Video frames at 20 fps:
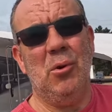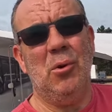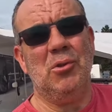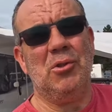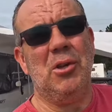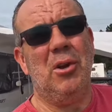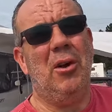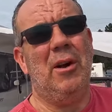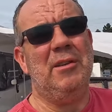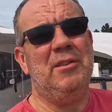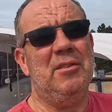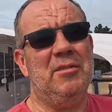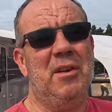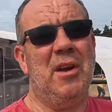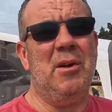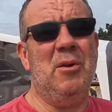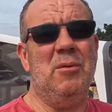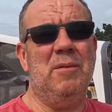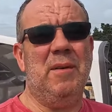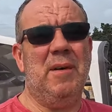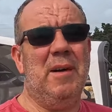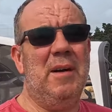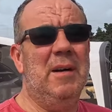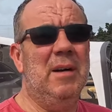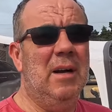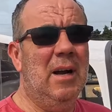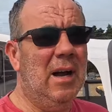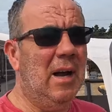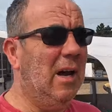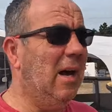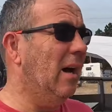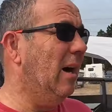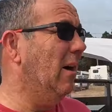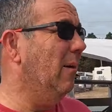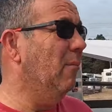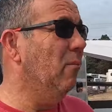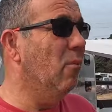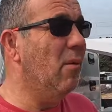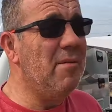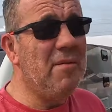Torchlight is over.
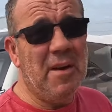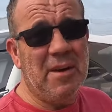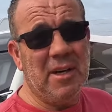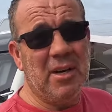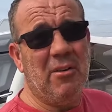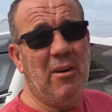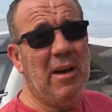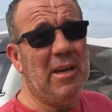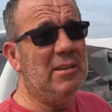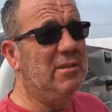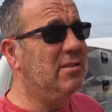Um, we've had a great